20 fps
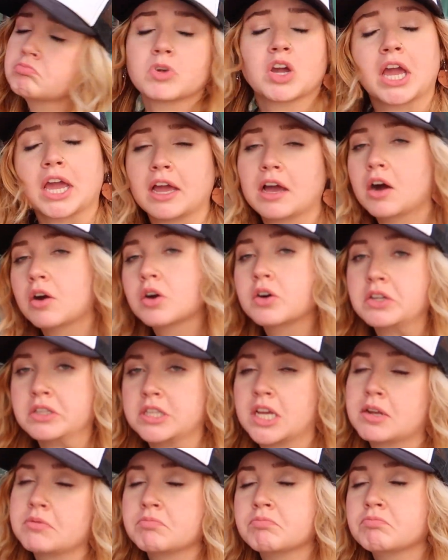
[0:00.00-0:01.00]
Okay, I'll go
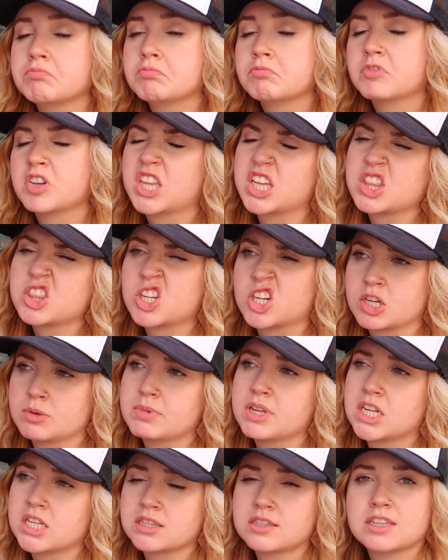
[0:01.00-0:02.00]
inside for like 30
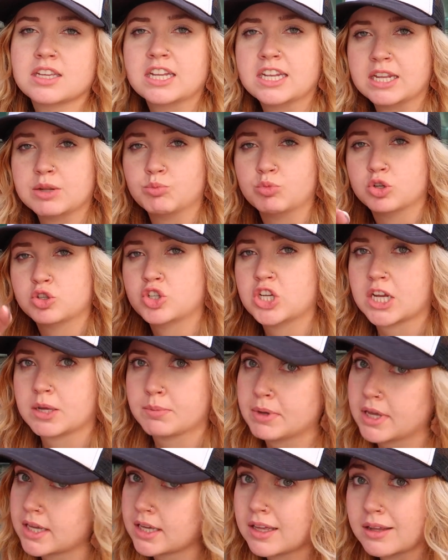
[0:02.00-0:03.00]
minutes and then we'll check
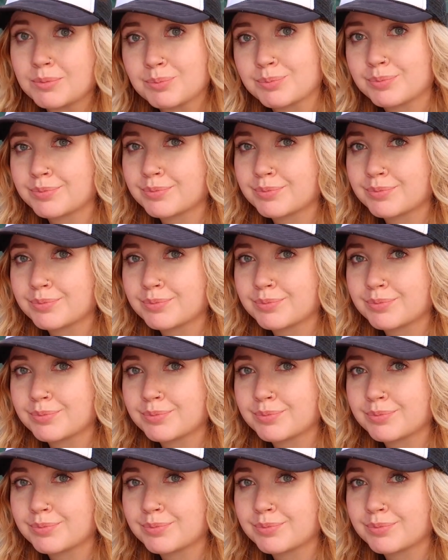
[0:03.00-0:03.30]
back in.